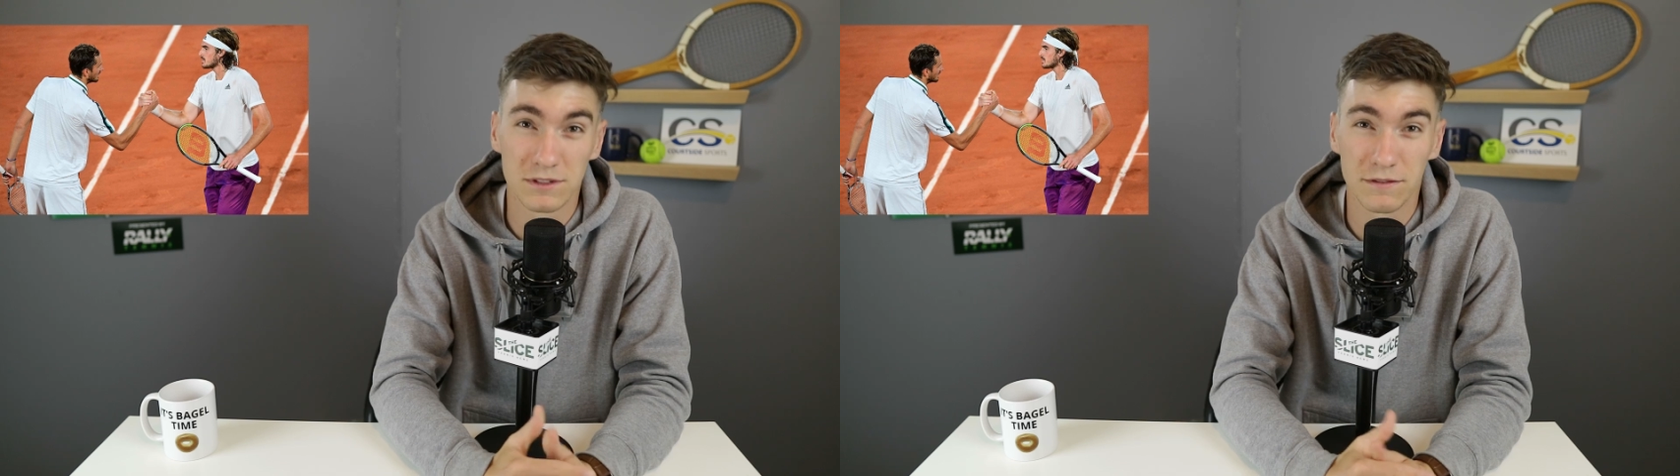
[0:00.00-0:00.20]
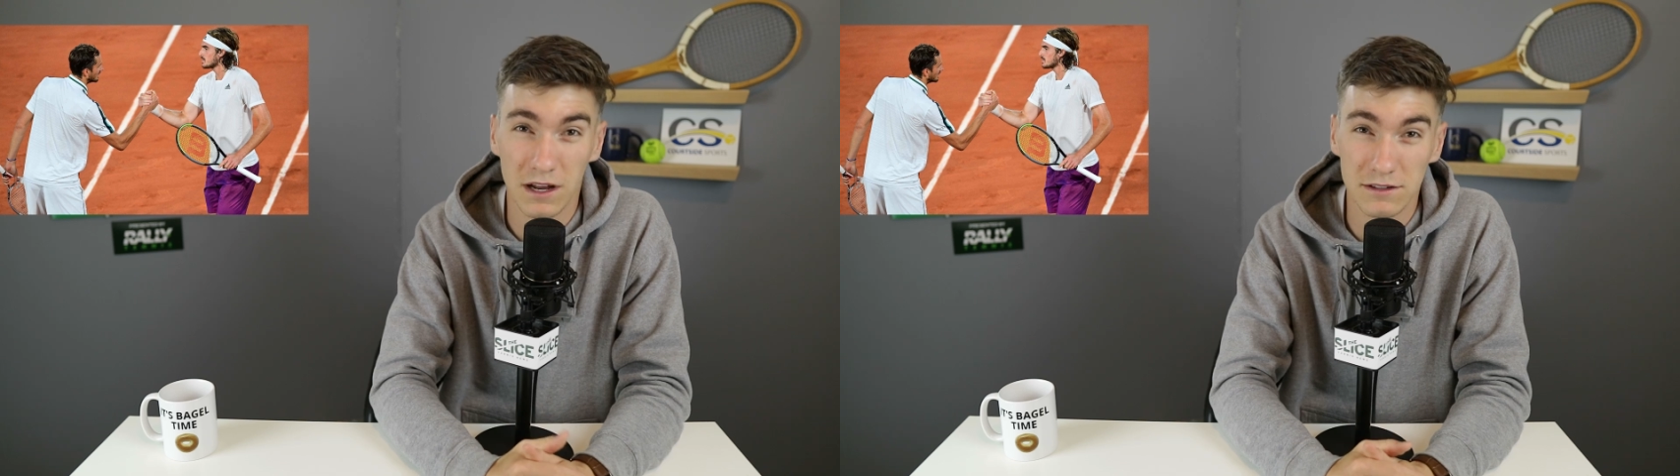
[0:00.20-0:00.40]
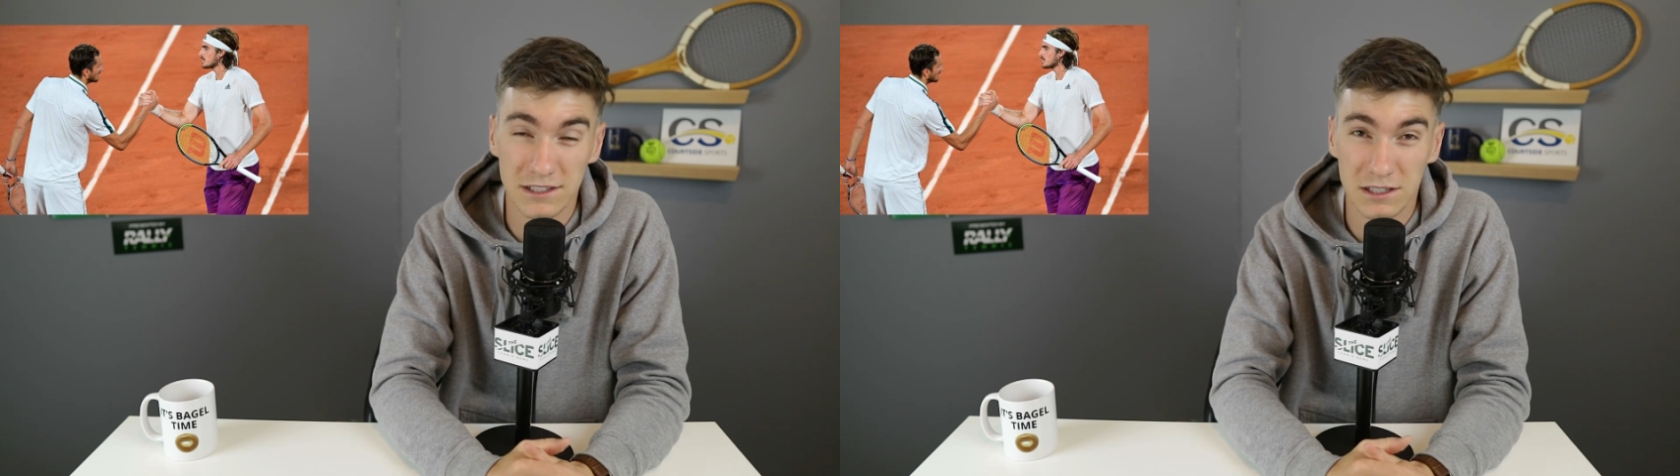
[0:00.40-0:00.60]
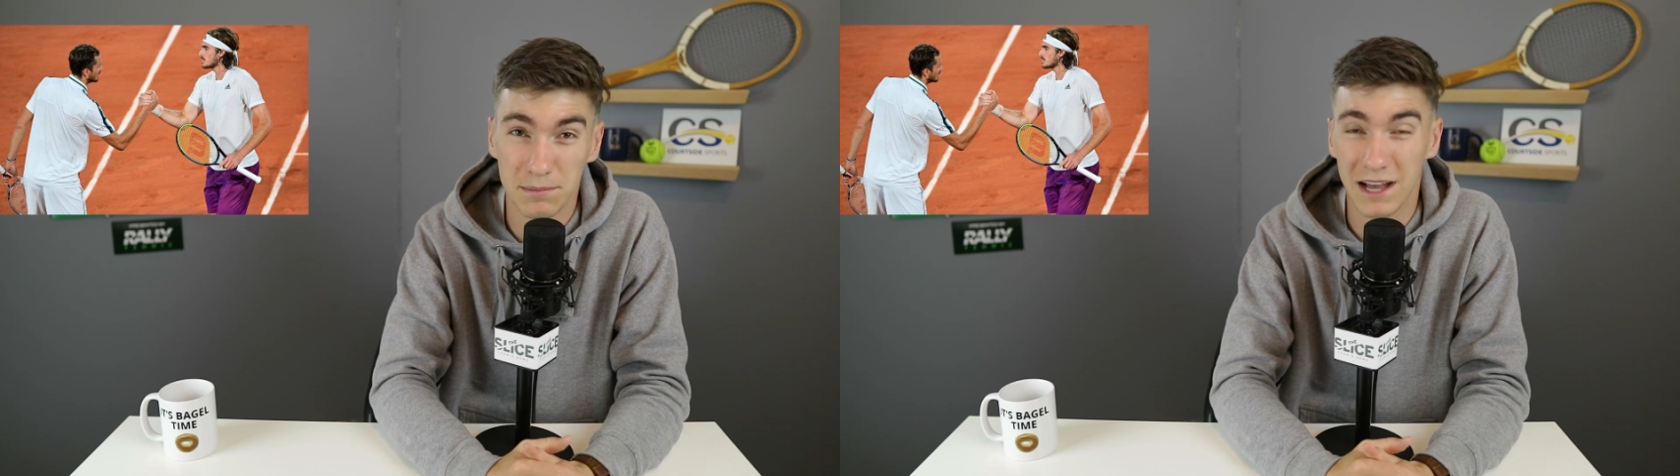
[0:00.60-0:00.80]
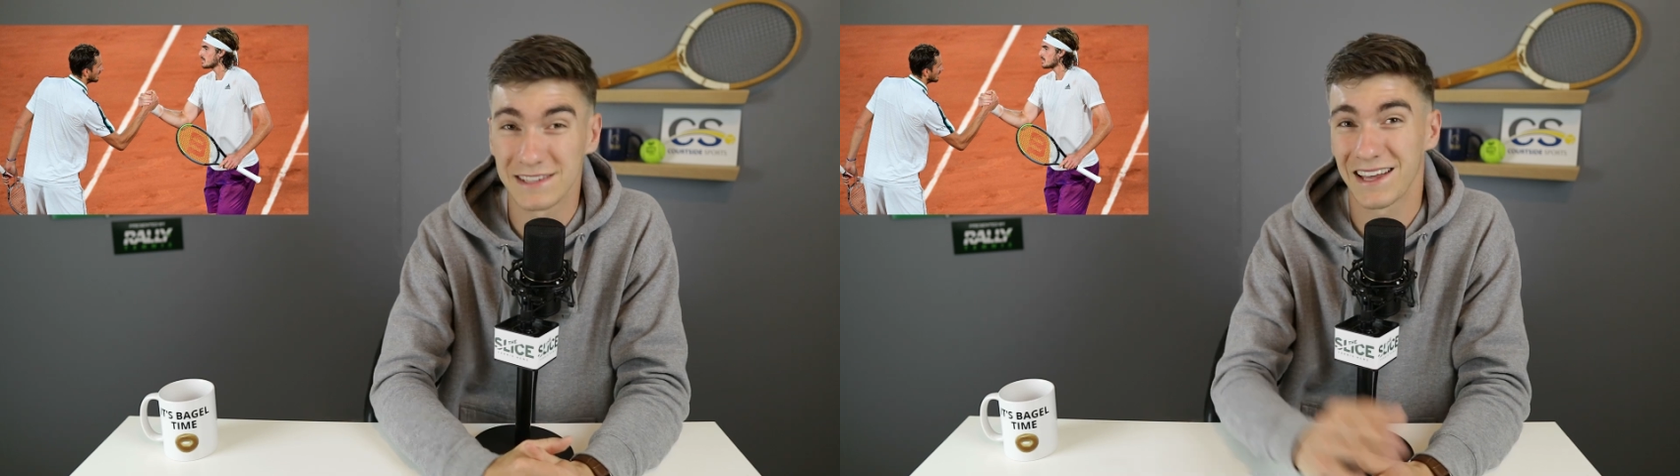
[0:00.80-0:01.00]
Stefanos
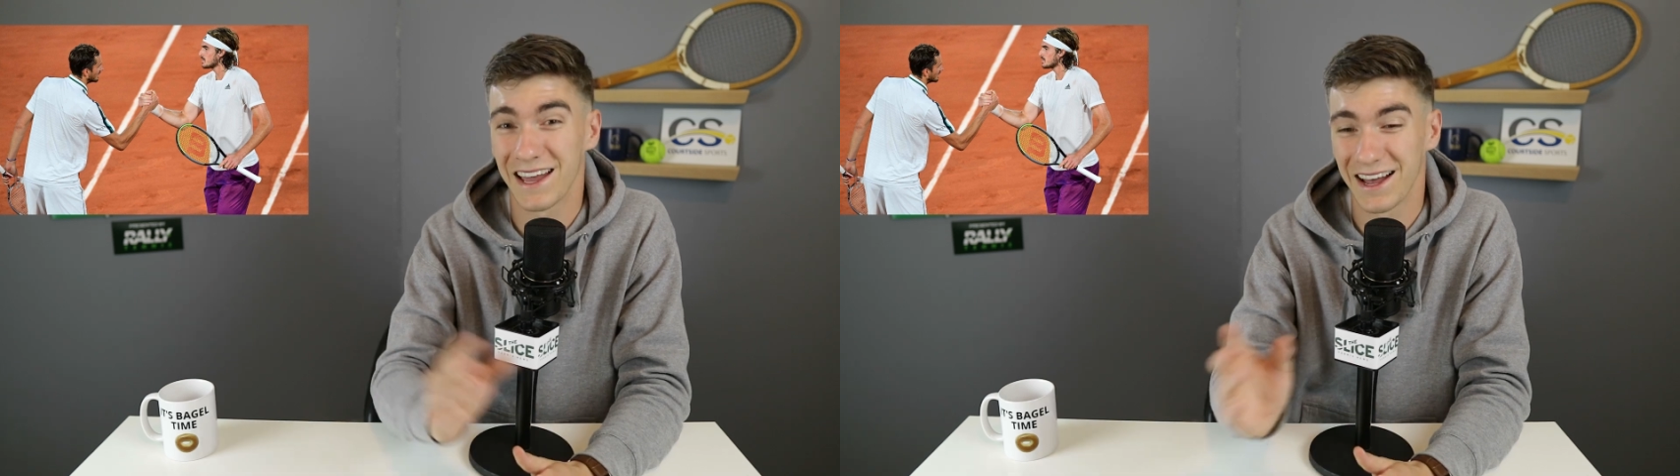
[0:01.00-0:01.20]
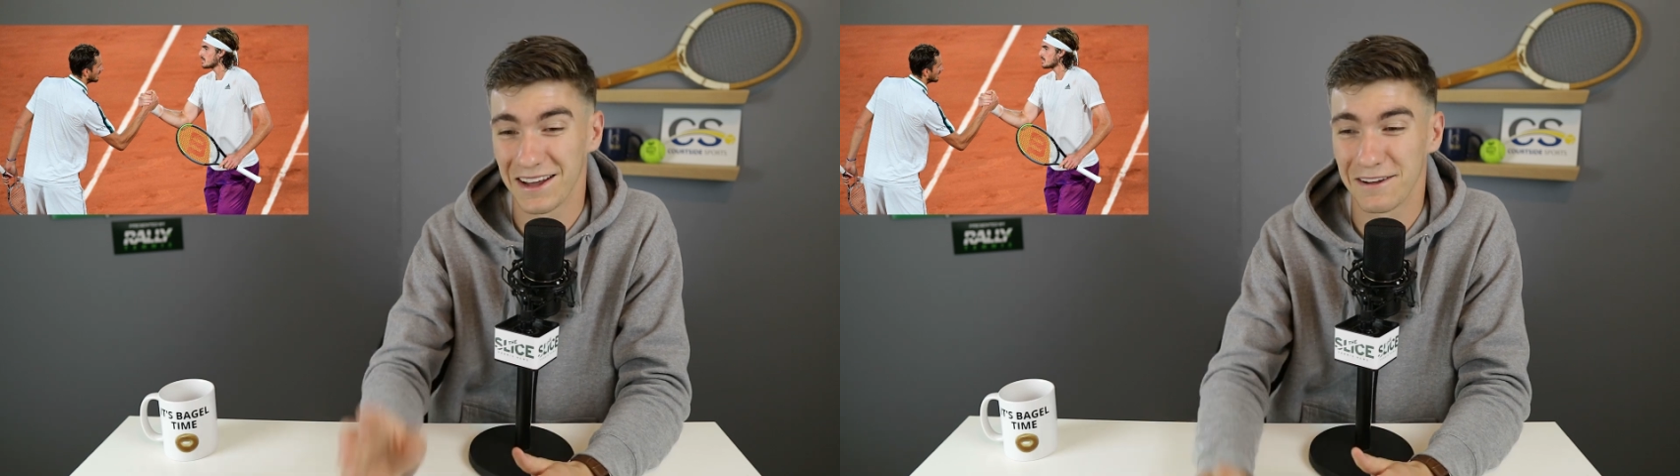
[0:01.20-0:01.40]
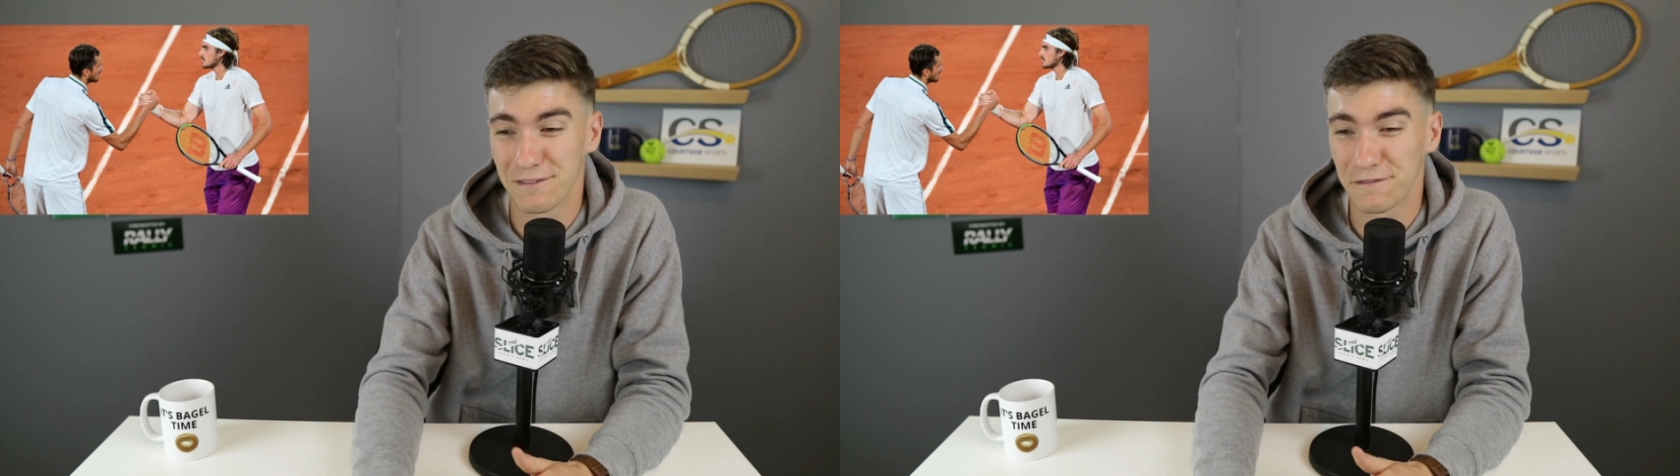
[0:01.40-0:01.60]
Tsitsipas.